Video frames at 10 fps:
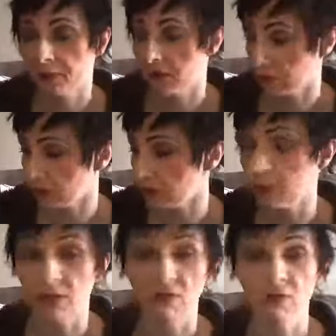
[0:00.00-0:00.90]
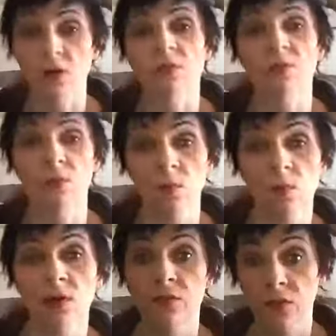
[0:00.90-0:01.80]
it is going to be from
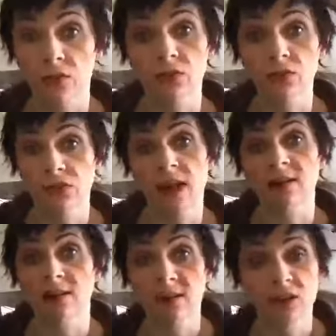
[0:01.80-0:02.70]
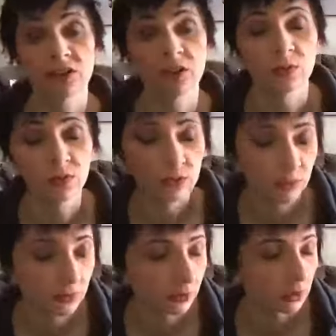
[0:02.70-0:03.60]
one of those channeling sessions, which
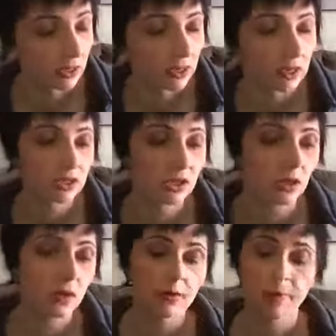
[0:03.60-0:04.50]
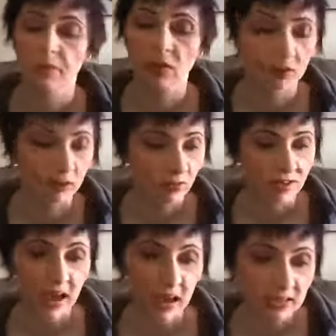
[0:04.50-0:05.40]
is pretty neat. So
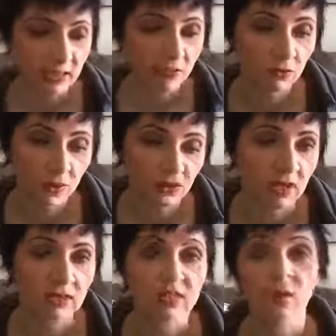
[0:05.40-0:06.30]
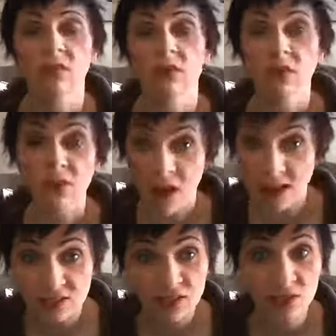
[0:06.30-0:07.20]
fantastic information. As I say, we've got
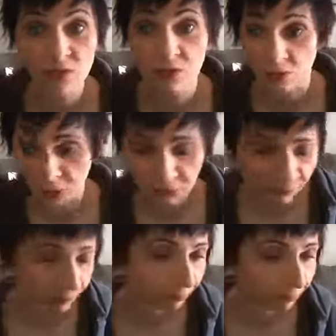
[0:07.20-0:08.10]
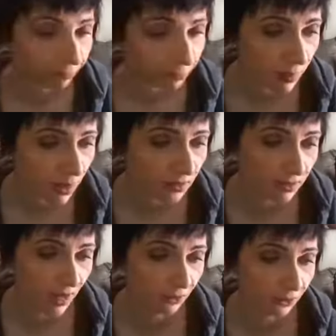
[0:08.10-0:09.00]
lots to go through
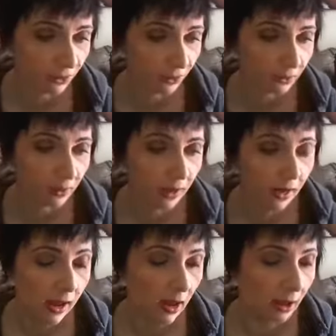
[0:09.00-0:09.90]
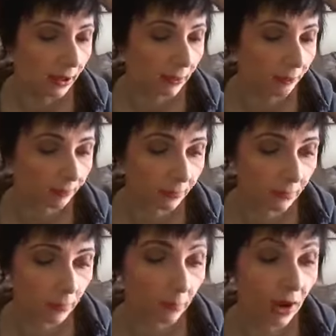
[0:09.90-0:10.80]
this afternoon,
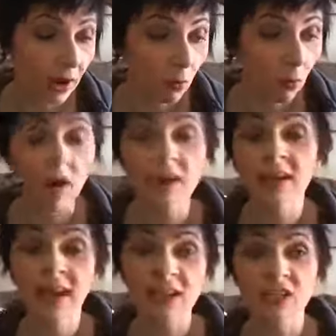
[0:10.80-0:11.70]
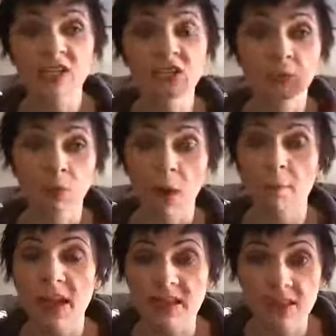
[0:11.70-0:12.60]
but I want to get into this
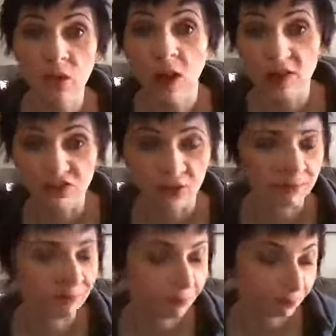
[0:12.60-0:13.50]
amazing question